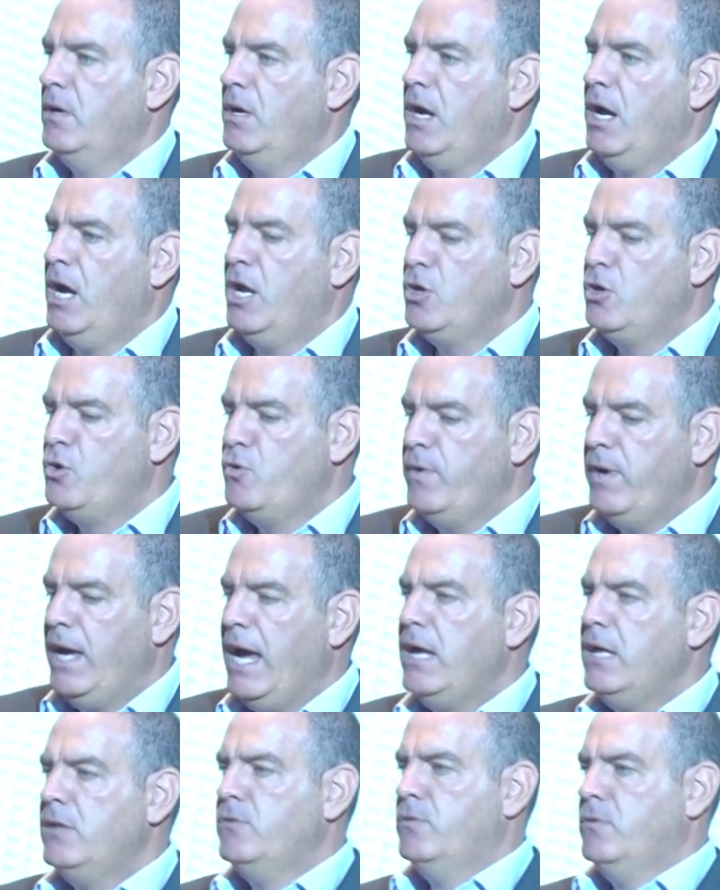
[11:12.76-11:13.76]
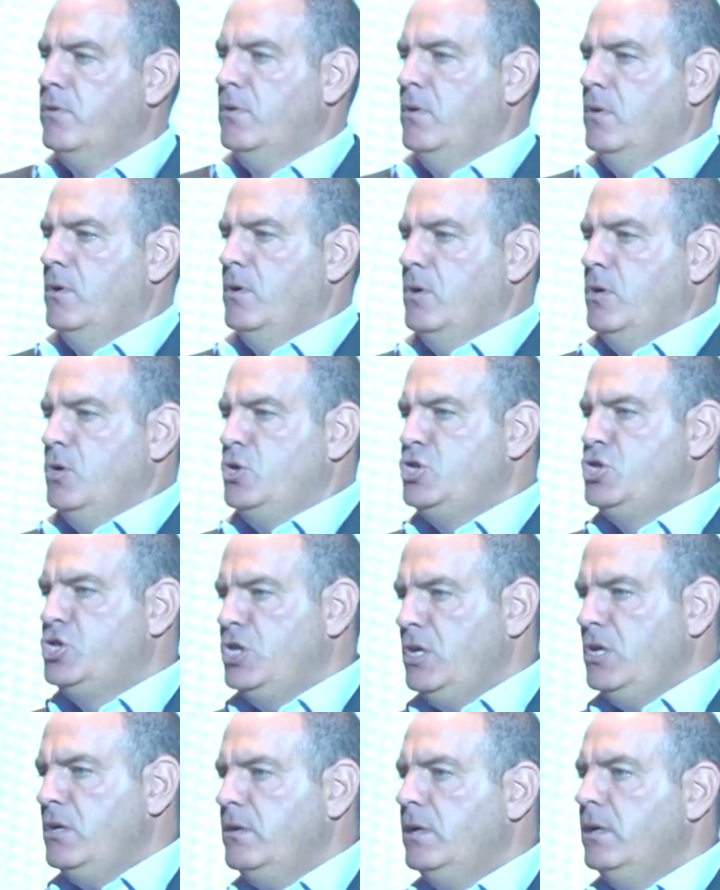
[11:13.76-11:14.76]
and create
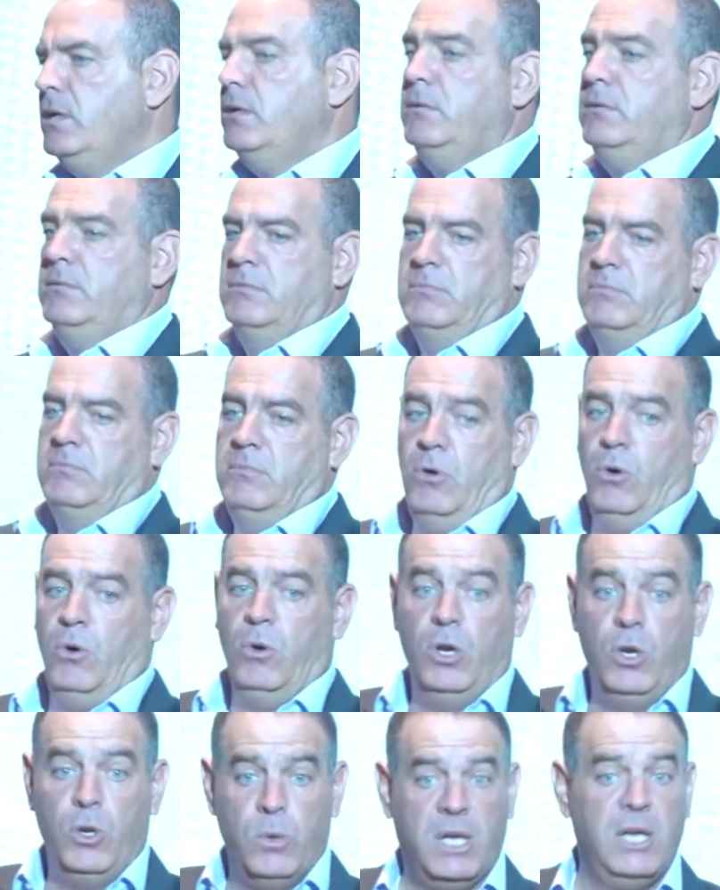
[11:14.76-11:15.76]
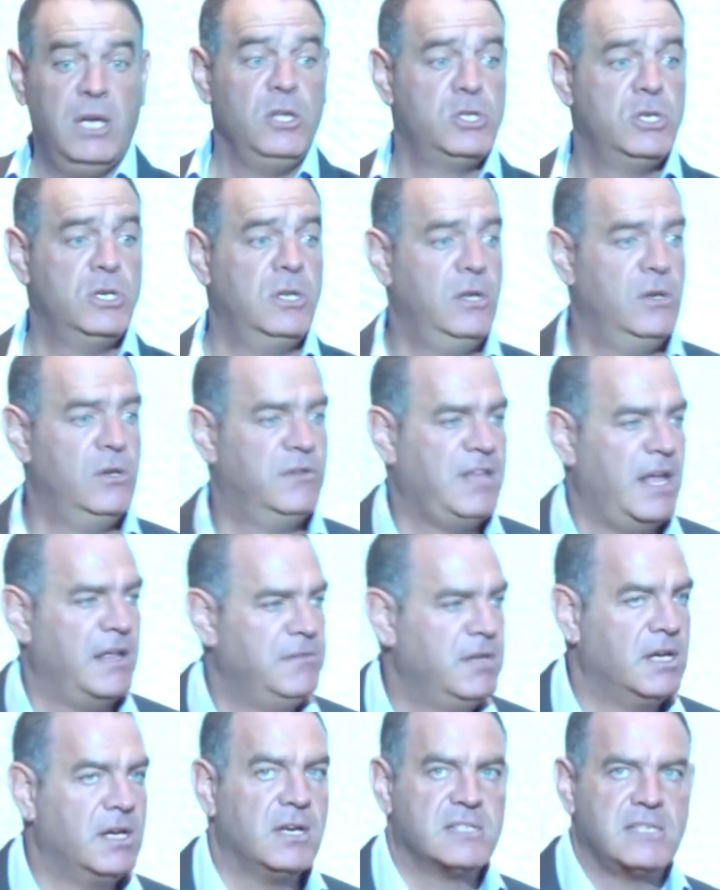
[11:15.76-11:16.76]
genuine, or looking genuine,
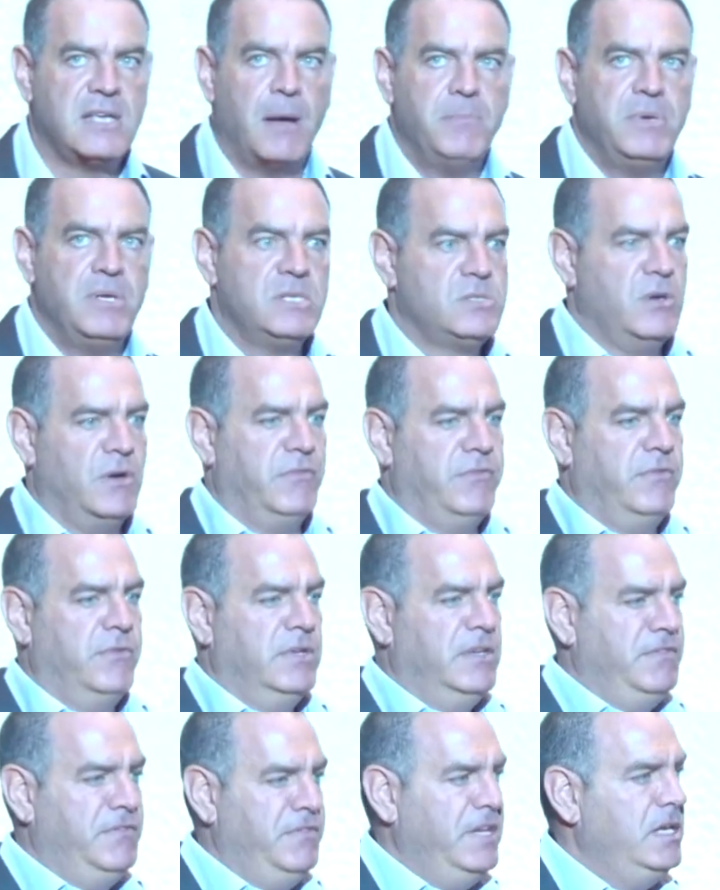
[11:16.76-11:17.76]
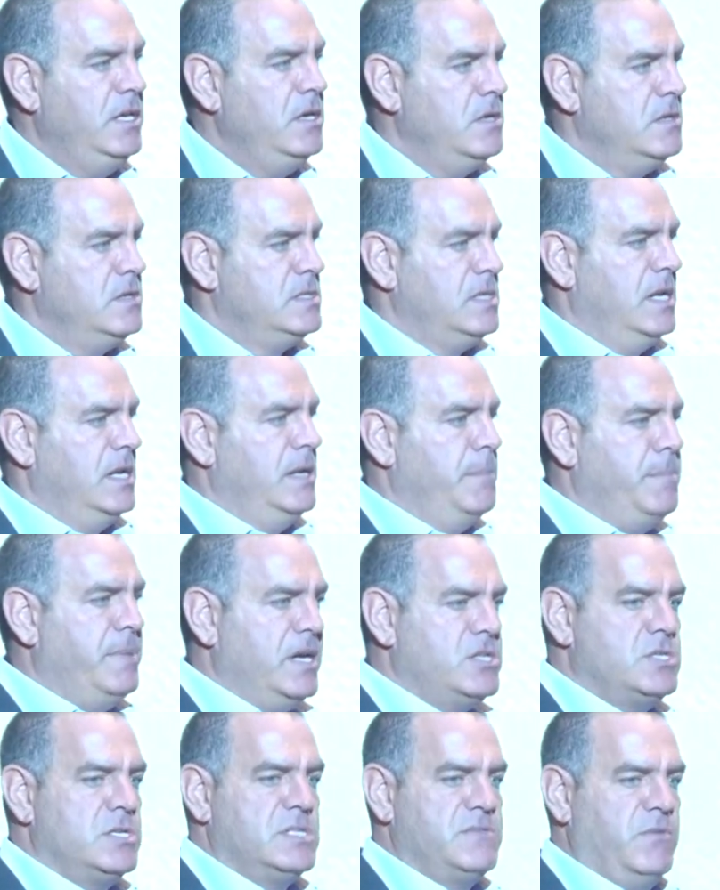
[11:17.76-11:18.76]
authentic examples of the videos and the
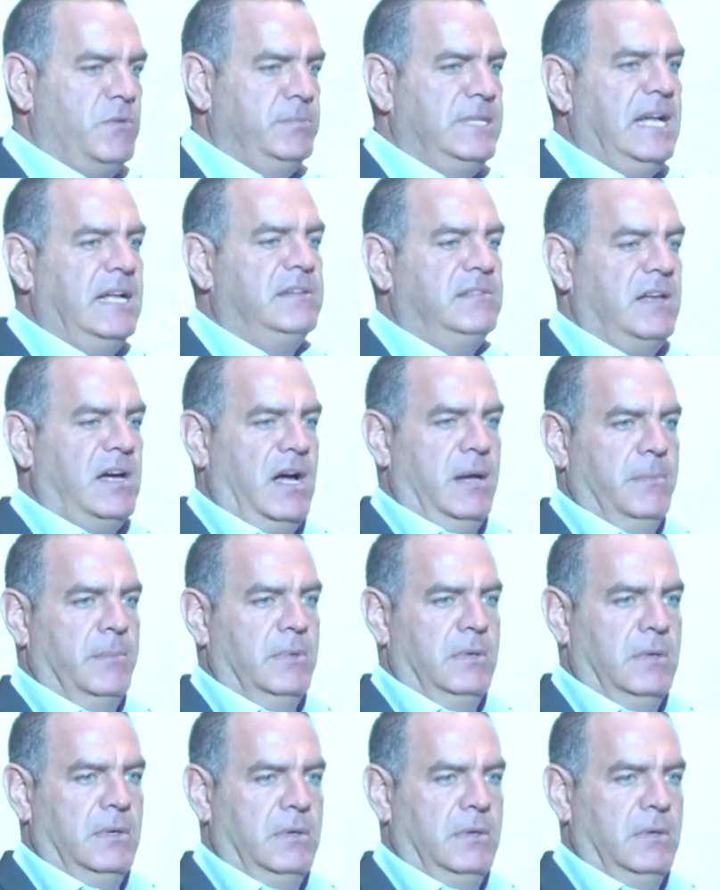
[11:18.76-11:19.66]
pictures from that time.